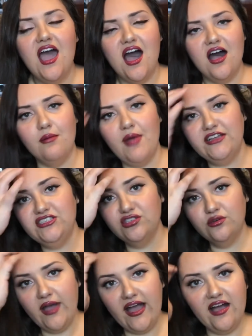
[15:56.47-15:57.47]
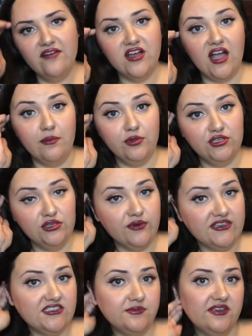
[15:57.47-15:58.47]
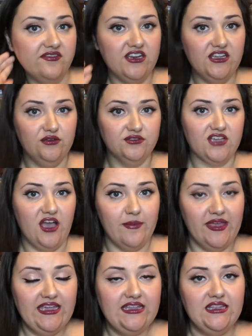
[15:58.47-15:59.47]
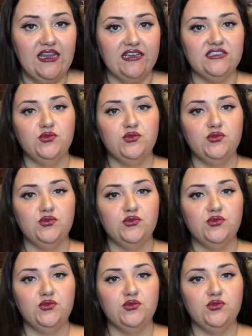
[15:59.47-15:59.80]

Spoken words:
I do have a couple new recipe videos coming in the next